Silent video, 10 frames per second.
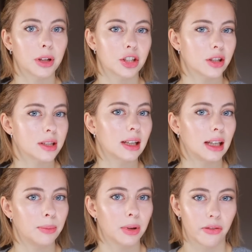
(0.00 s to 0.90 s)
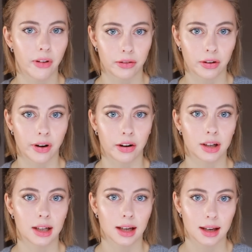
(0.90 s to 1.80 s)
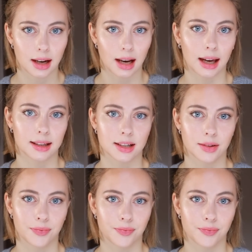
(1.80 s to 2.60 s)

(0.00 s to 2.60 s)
but just keep it very light.